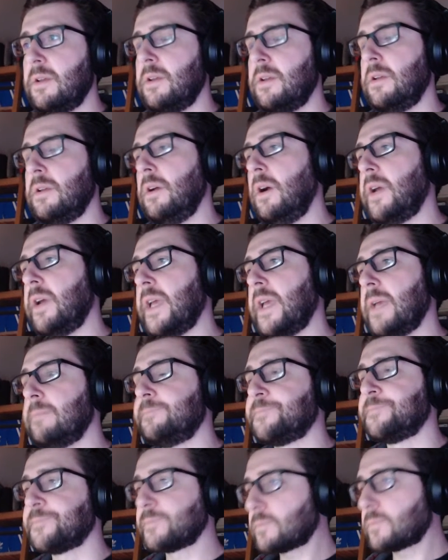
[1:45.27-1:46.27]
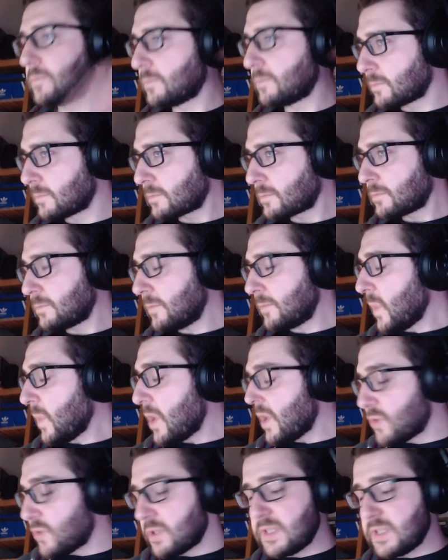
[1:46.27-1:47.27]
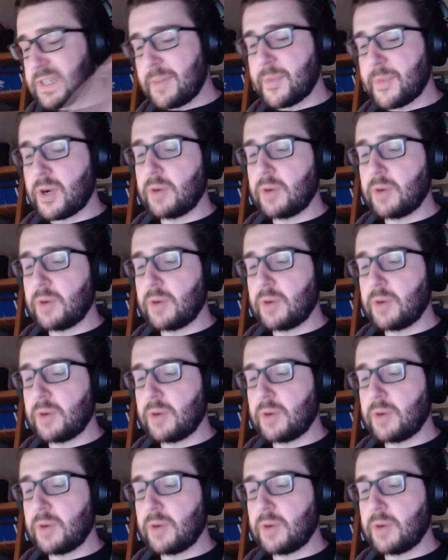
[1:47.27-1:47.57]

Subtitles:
Okay. So this time around,